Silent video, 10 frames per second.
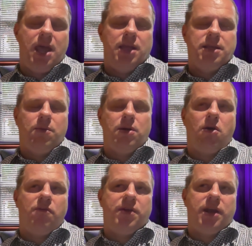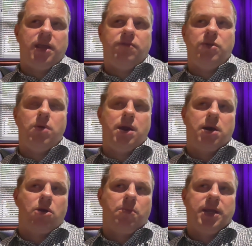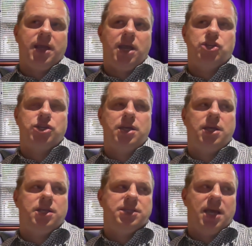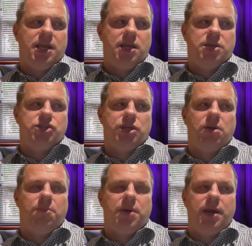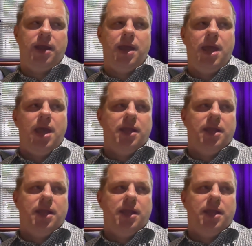they were offering, if you were a communications, energy company,